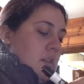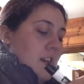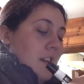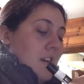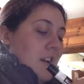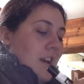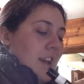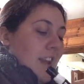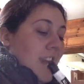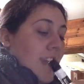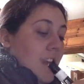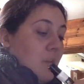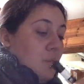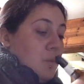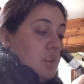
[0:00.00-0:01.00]
I eat
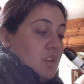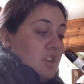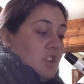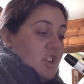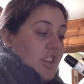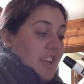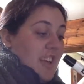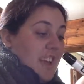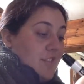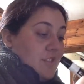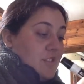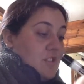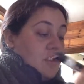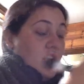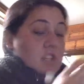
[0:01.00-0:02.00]
1 cookie after
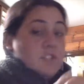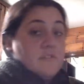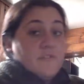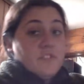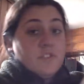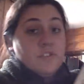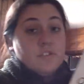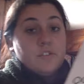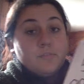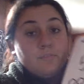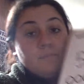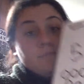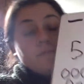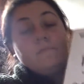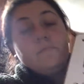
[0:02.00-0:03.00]
lunch for
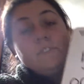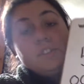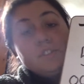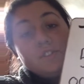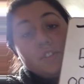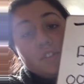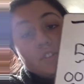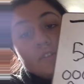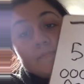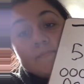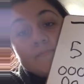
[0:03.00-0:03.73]
dessert.